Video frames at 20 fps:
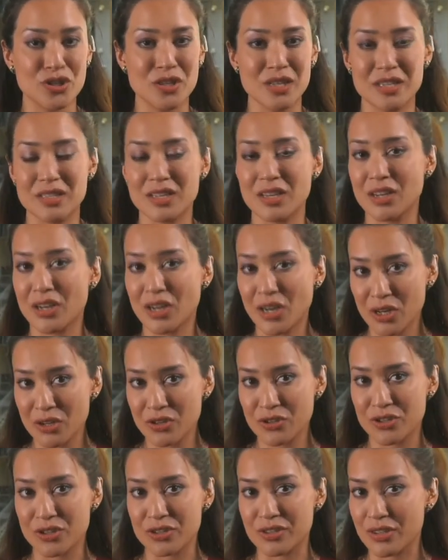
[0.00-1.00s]
in these
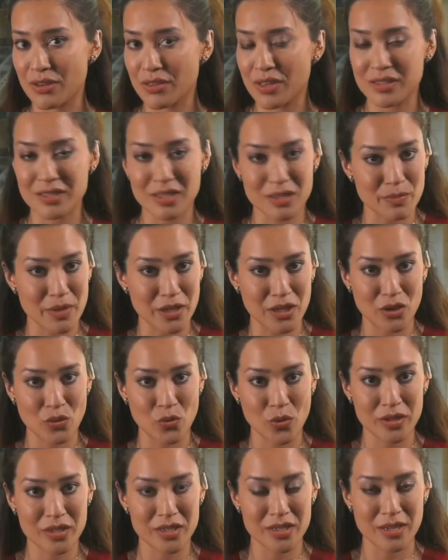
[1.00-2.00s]
conclusions, so that does make you
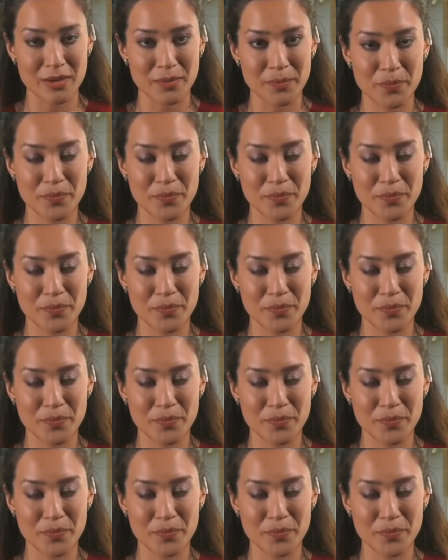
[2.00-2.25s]
wonder.